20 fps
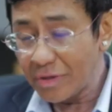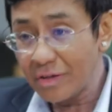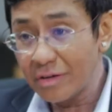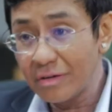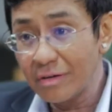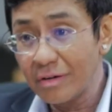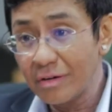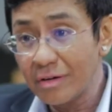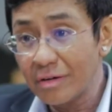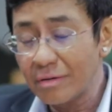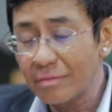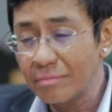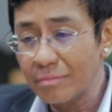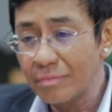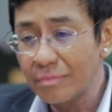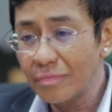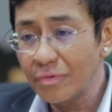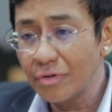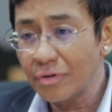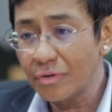I mean, um,
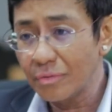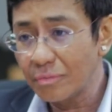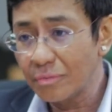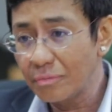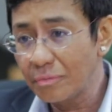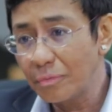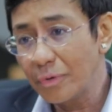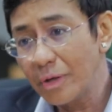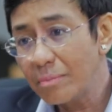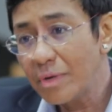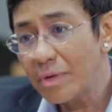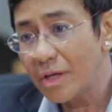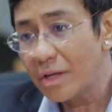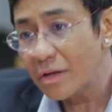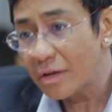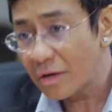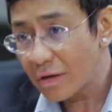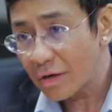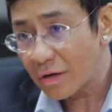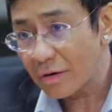you know,
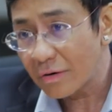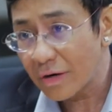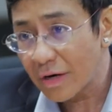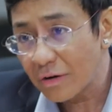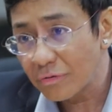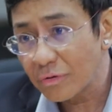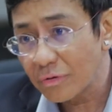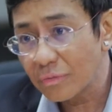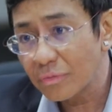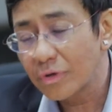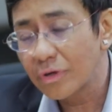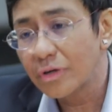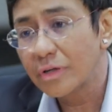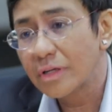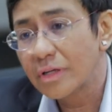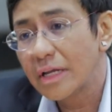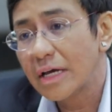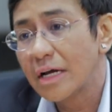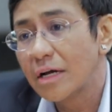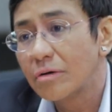women around the
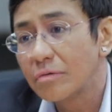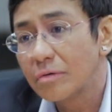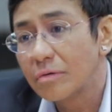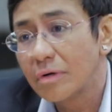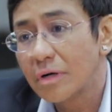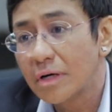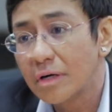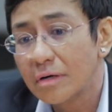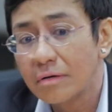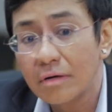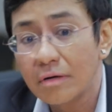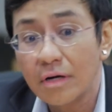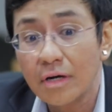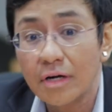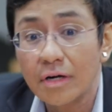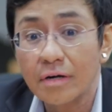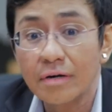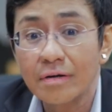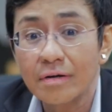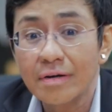world now
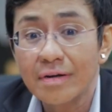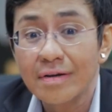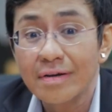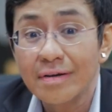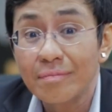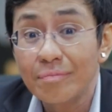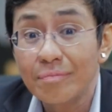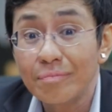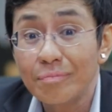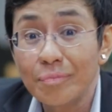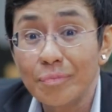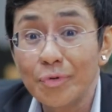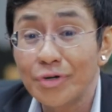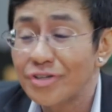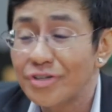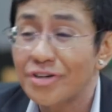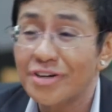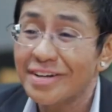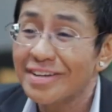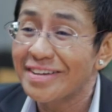uh, are
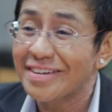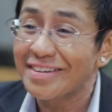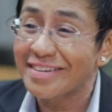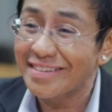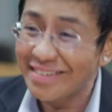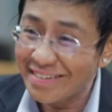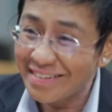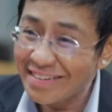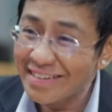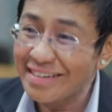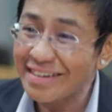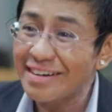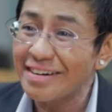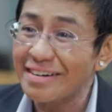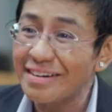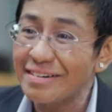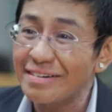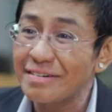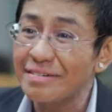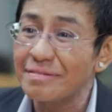more targeted.
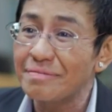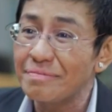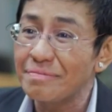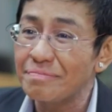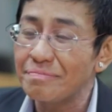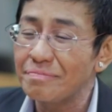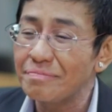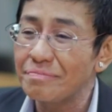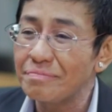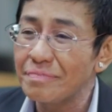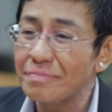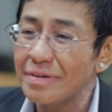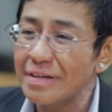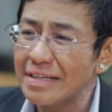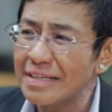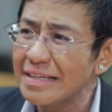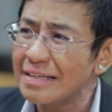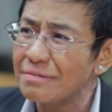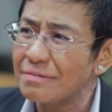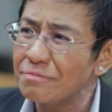Uh,
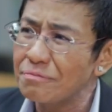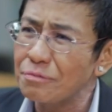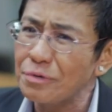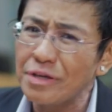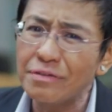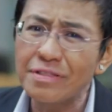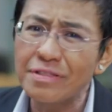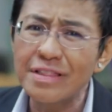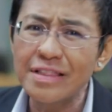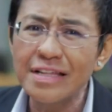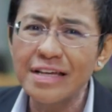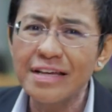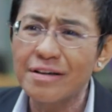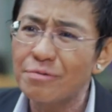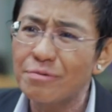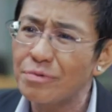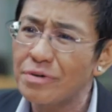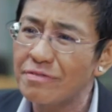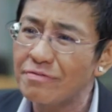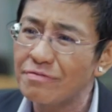we
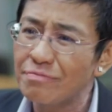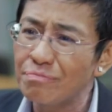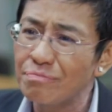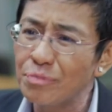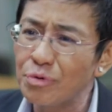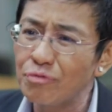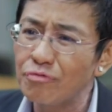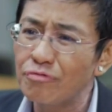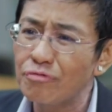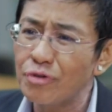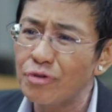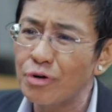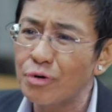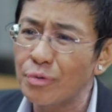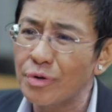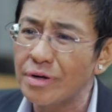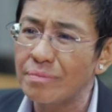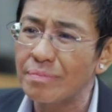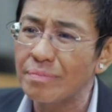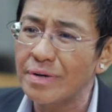think we've moved
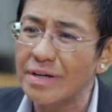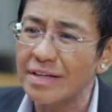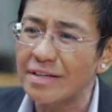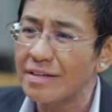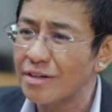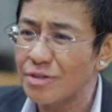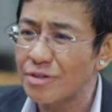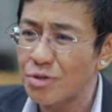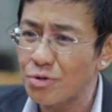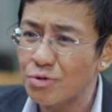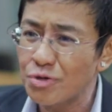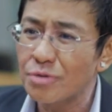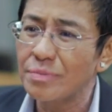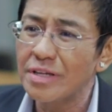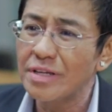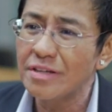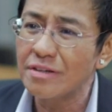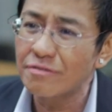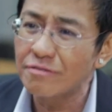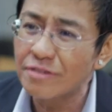forward, but on social
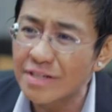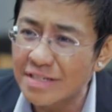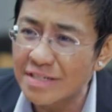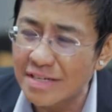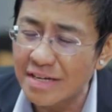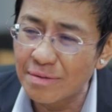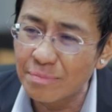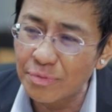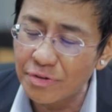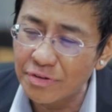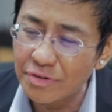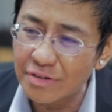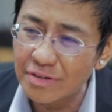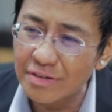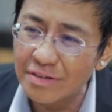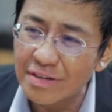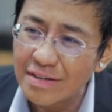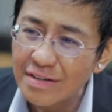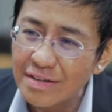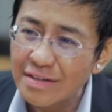media, for example,
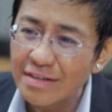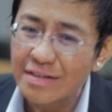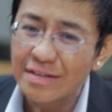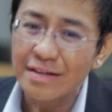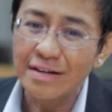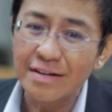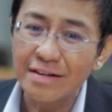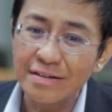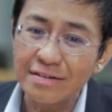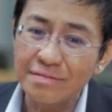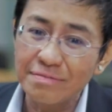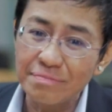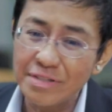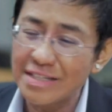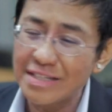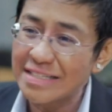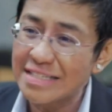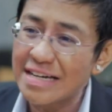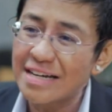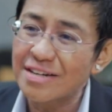the, uh,
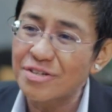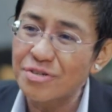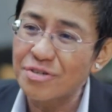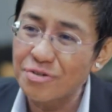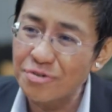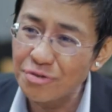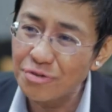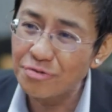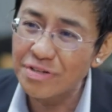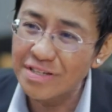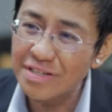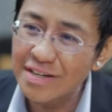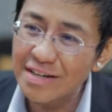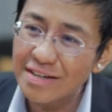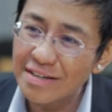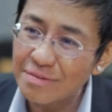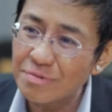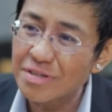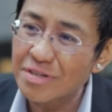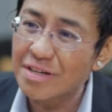the attacks are three
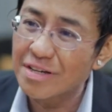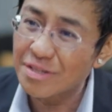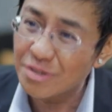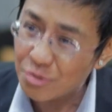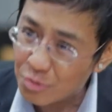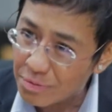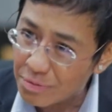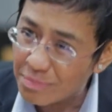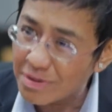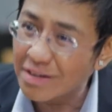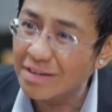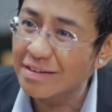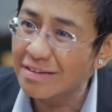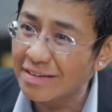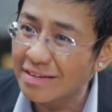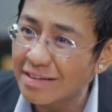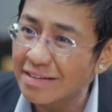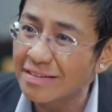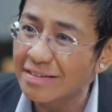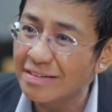times against women
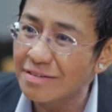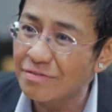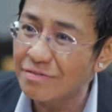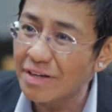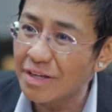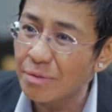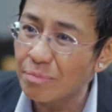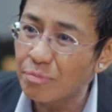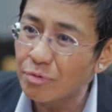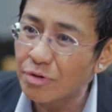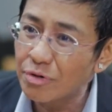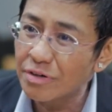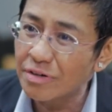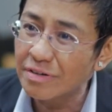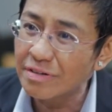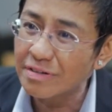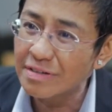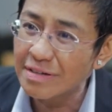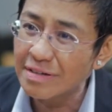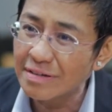in, in the developed
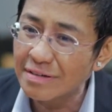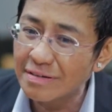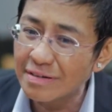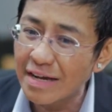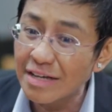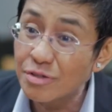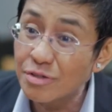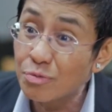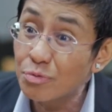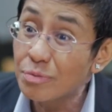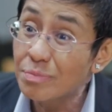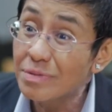world. Uh, mm. as